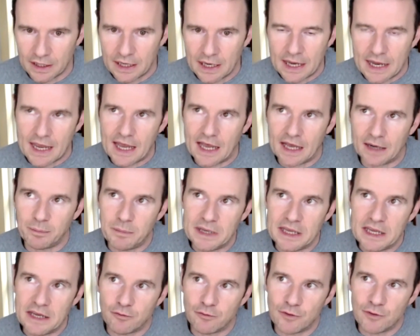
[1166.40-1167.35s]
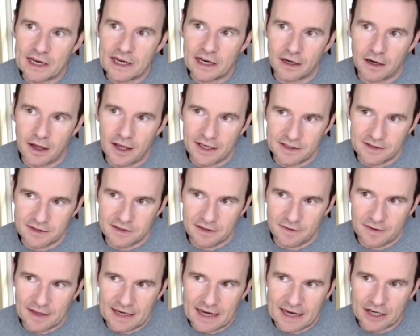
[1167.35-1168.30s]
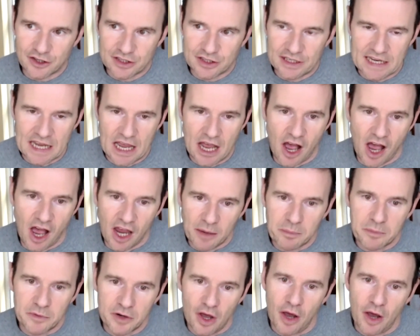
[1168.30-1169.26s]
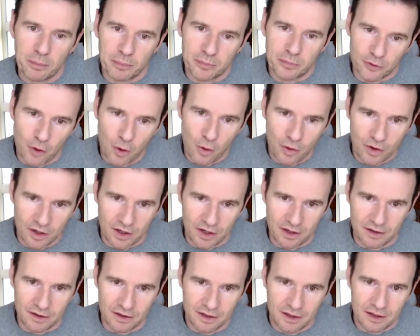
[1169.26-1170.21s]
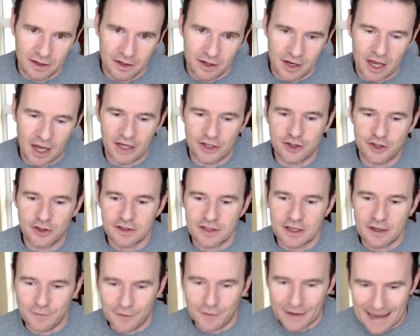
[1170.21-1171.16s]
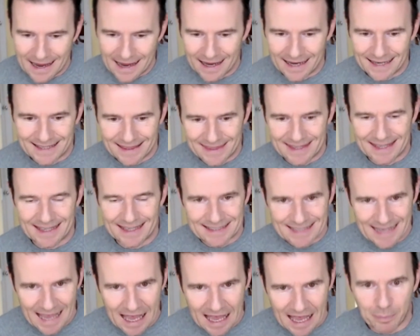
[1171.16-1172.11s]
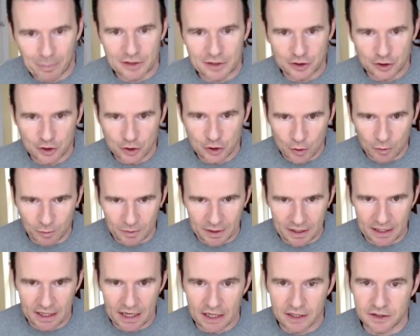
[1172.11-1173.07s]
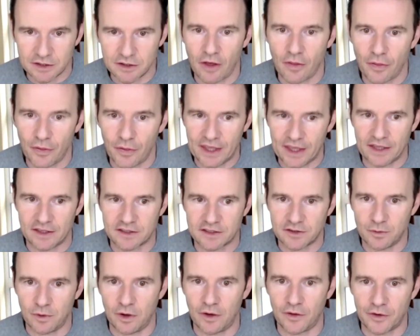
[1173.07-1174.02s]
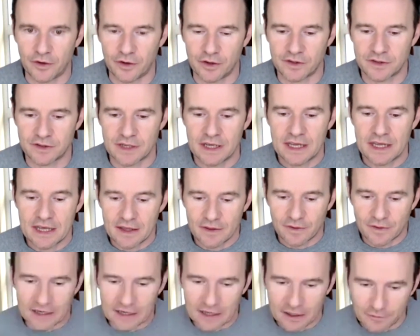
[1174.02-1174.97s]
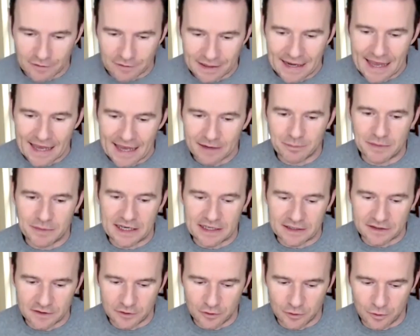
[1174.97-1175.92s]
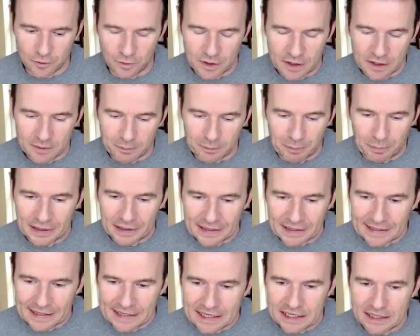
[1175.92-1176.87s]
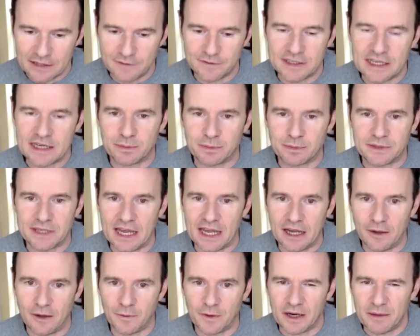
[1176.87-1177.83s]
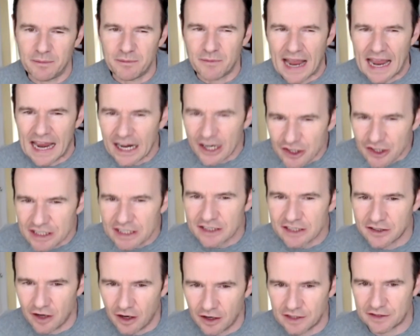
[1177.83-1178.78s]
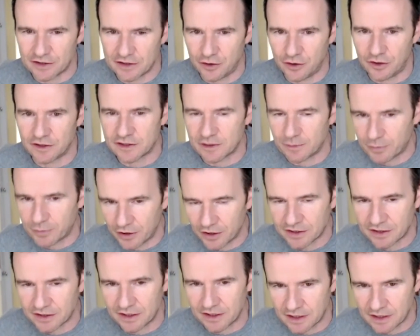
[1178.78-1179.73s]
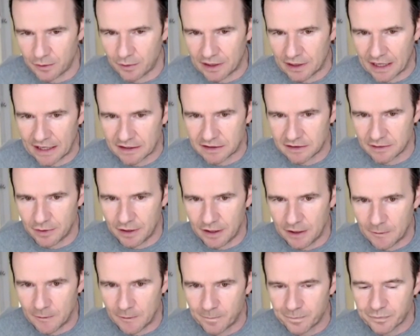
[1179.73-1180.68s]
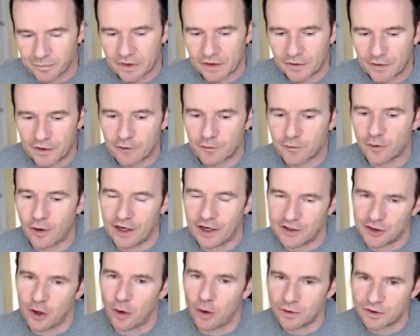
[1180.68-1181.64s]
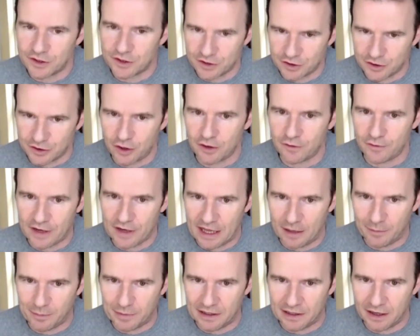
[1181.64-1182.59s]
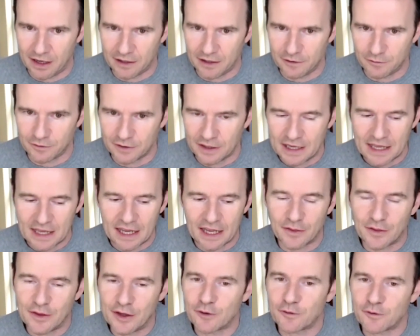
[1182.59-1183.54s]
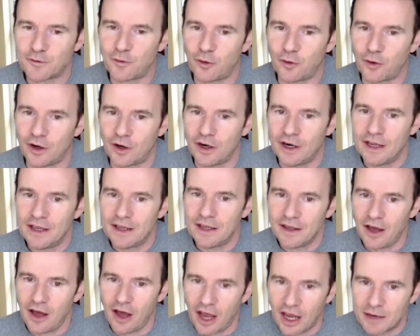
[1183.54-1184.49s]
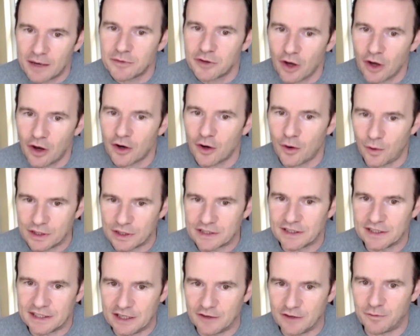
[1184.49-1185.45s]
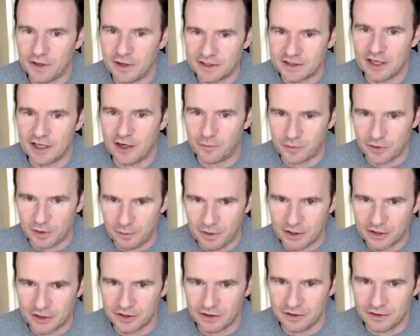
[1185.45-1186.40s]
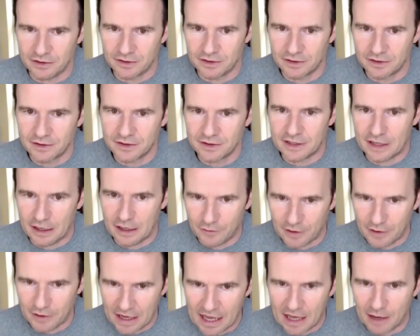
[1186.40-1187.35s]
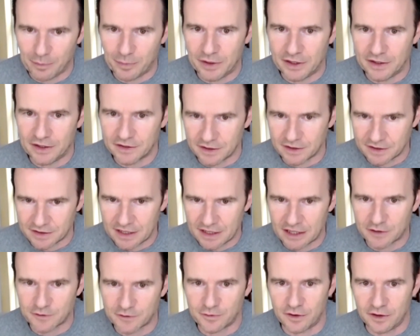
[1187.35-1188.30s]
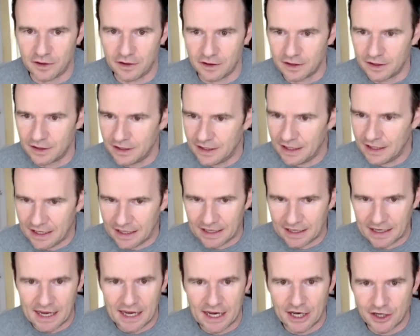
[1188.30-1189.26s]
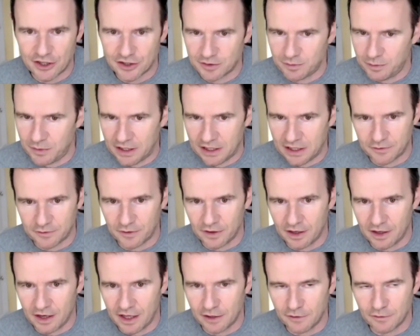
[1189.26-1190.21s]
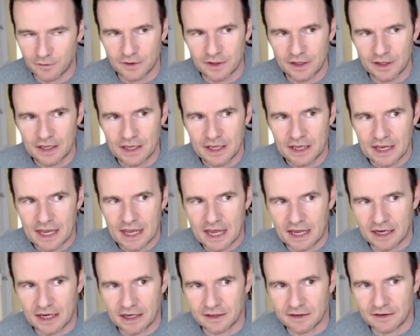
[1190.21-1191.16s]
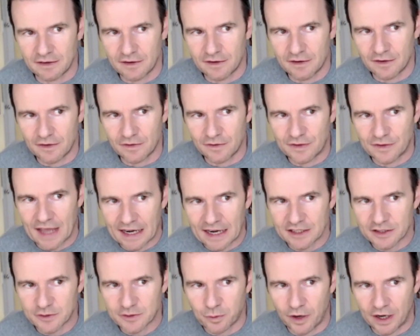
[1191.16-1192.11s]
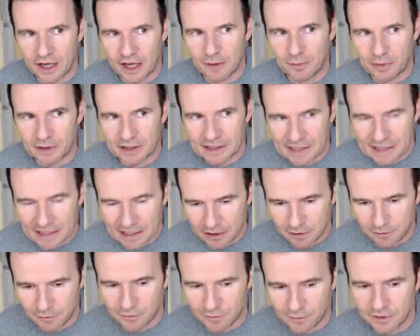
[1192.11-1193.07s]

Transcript: And me realizing that actually I'm not broken. I just have had things happen to me and done things to others that have led me to believe deep down that I'm actually not as good as a person as I would like to be. Therefore, I don't deserve a happy life. And therefore, I'm not going to give myself permission to have a happy, successful, engaged, meaningful life. And that is why I believe